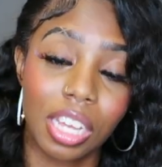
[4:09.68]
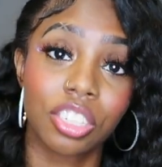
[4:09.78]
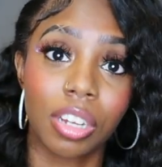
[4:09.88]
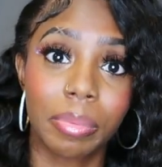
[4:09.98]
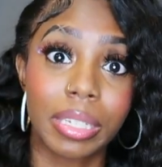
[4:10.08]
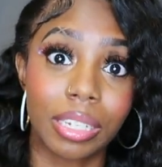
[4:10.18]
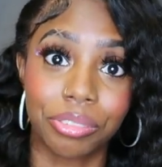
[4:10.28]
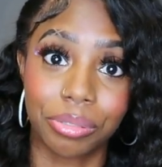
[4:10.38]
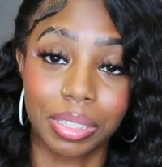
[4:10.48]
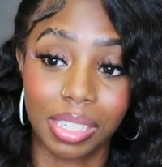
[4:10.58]
that dropped it
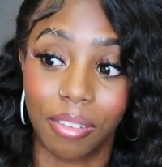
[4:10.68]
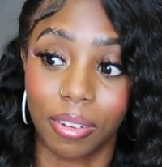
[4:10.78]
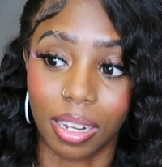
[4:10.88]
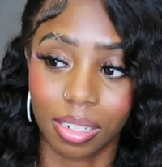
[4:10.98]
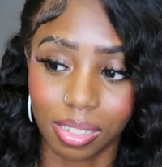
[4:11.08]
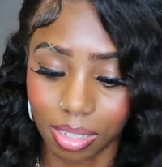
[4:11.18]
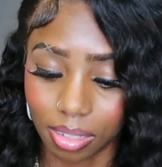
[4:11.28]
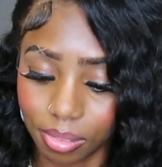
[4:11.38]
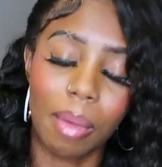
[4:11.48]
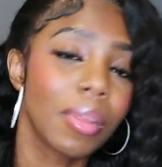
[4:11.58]
down to a 7 out of
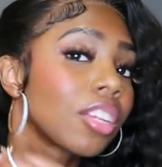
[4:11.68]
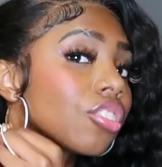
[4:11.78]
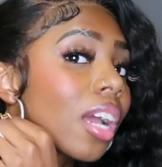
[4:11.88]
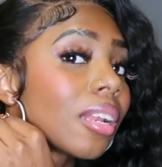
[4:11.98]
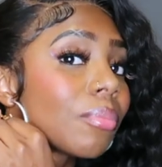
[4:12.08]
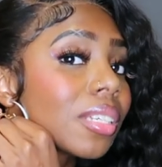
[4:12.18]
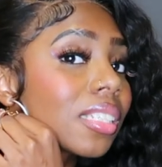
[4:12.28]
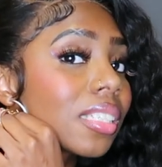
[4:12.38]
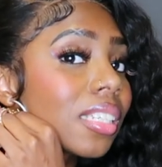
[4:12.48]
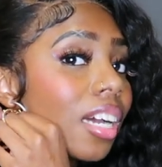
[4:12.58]
10. I'm not trying to be
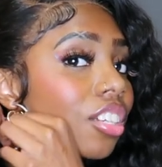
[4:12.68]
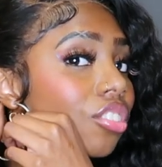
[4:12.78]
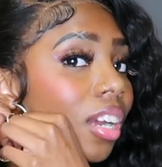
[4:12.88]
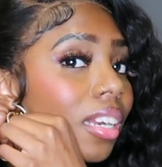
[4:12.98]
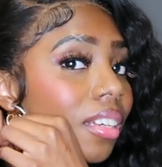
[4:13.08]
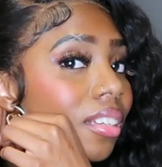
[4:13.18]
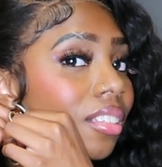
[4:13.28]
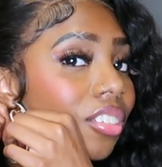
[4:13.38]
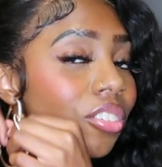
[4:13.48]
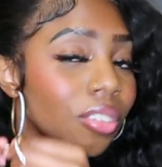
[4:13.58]
stuck trying to,
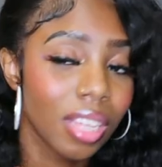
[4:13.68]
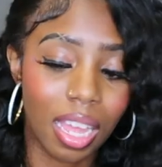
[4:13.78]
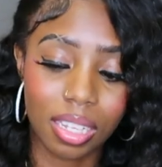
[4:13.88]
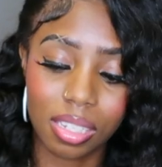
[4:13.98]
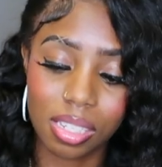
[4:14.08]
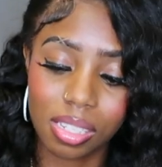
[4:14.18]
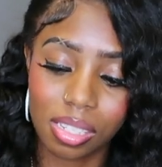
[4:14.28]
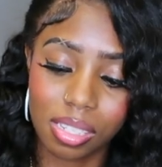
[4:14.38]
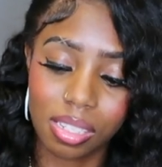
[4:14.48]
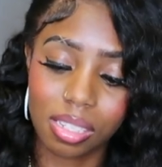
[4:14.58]
you know,
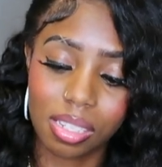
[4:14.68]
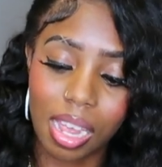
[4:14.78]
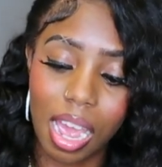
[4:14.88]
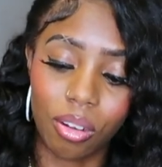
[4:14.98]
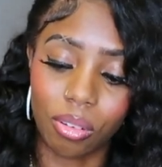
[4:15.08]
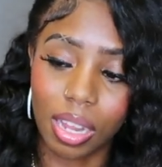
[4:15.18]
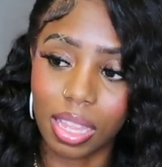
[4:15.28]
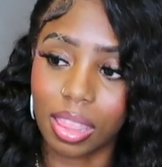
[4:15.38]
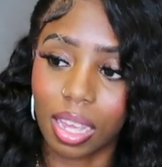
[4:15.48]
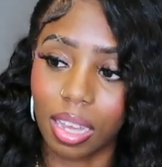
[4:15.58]
that's I don't
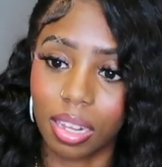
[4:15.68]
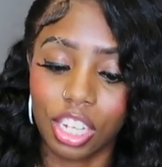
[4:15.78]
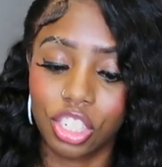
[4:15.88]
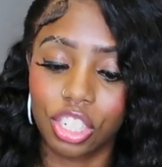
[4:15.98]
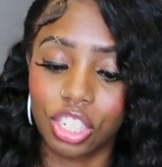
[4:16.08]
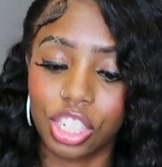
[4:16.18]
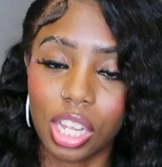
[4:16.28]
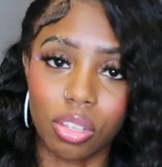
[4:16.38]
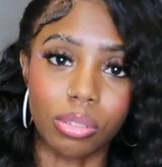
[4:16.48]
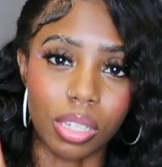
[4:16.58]
like that. I should
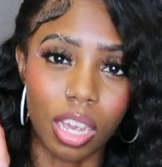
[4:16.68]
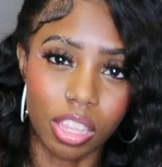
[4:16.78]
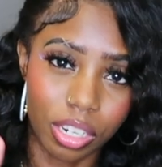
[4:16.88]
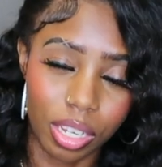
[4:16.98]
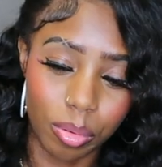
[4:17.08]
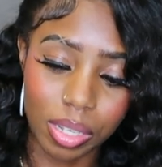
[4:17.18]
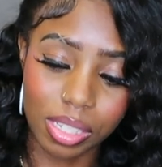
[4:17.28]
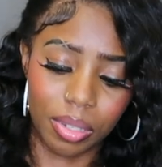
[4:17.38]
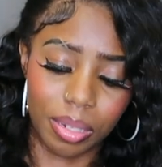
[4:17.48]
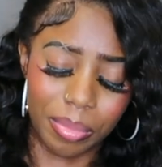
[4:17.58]
check those other
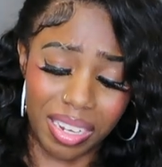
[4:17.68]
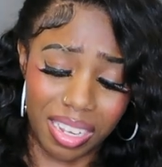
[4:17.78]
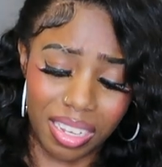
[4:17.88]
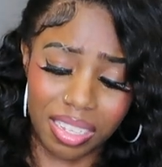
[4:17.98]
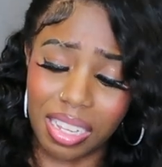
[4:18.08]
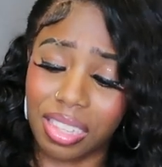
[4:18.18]
earrings, but I'm not.